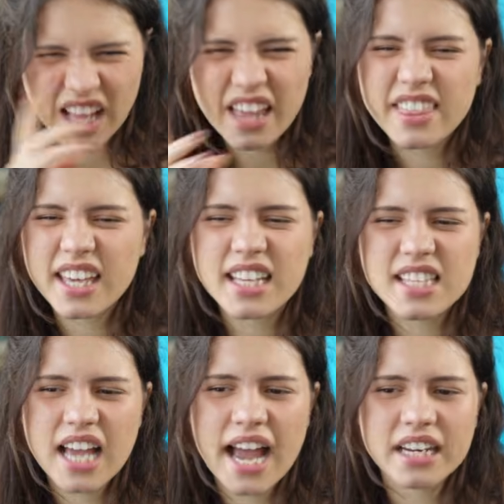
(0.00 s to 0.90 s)
I think
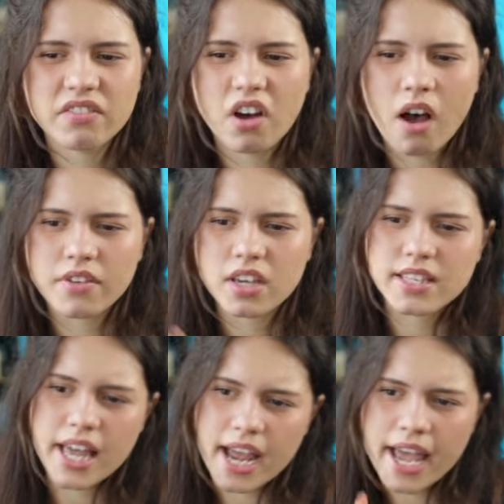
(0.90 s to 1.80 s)
it's kind of obvious
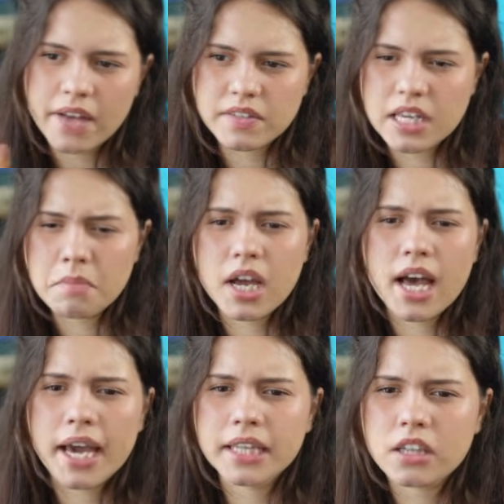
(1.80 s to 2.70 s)
that I have some kind